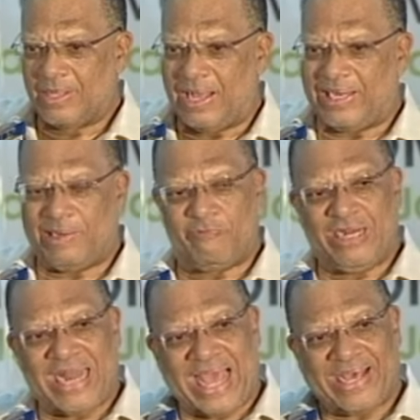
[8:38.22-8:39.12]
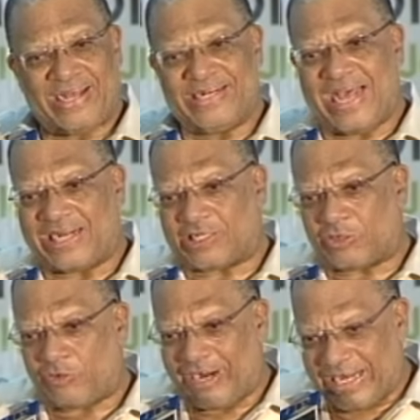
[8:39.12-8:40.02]
And then rely on
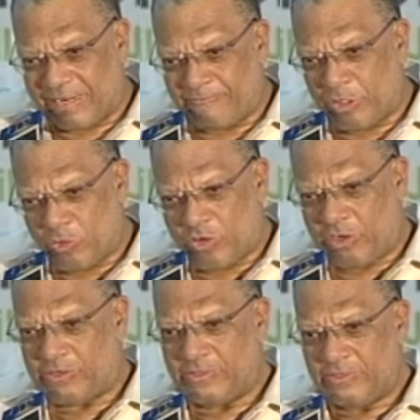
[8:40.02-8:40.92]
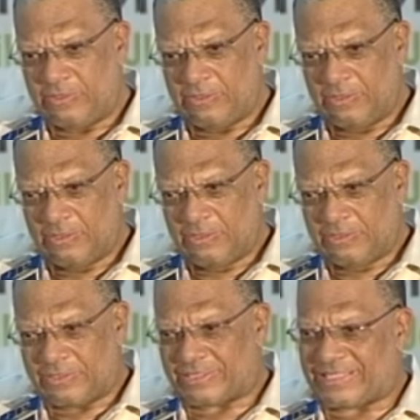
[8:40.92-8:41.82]
that credit bureau
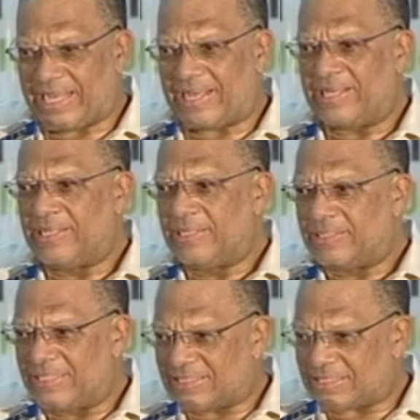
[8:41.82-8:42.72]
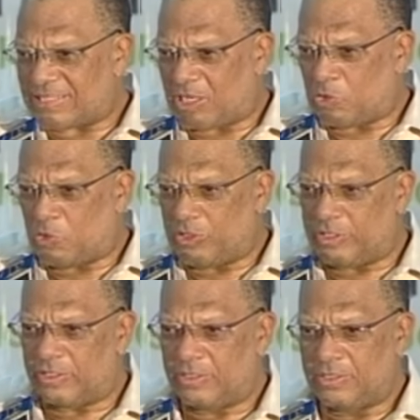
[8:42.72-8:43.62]
to say, this is a
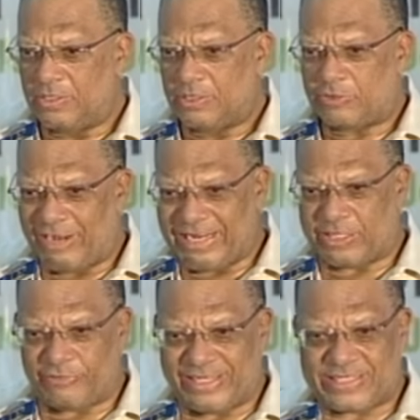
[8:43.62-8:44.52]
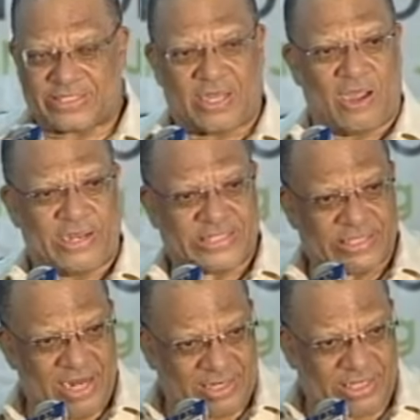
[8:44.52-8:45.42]
good credit risk or is
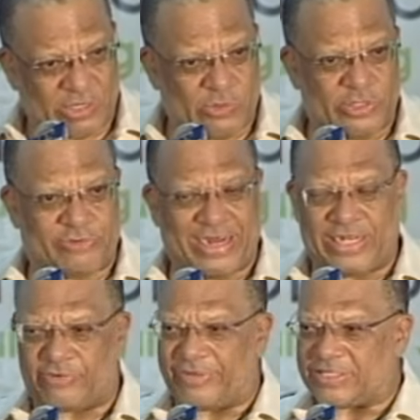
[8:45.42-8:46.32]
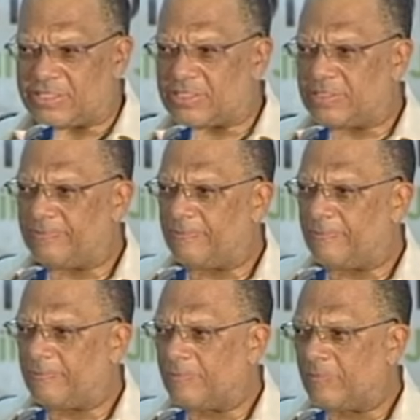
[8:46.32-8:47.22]
not a good credit risk.
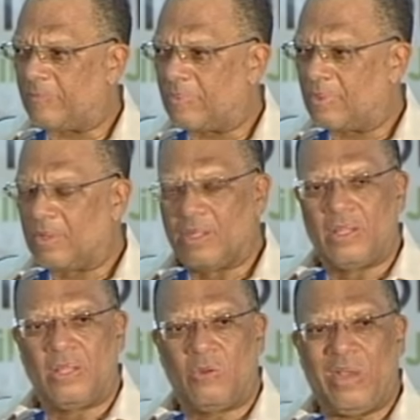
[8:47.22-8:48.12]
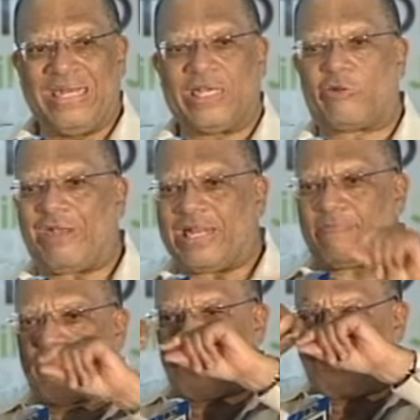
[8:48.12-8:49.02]
Well, the
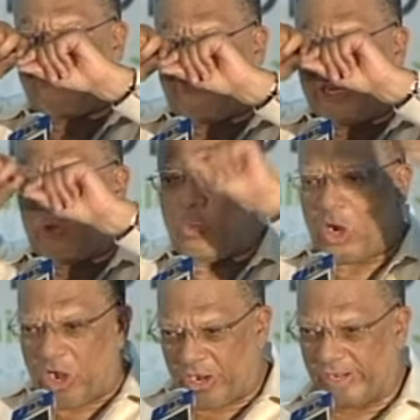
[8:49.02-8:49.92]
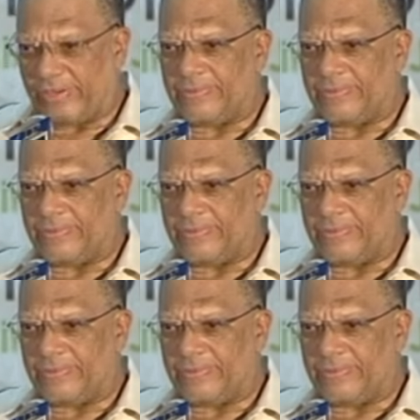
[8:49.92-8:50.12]
credit bureau for the world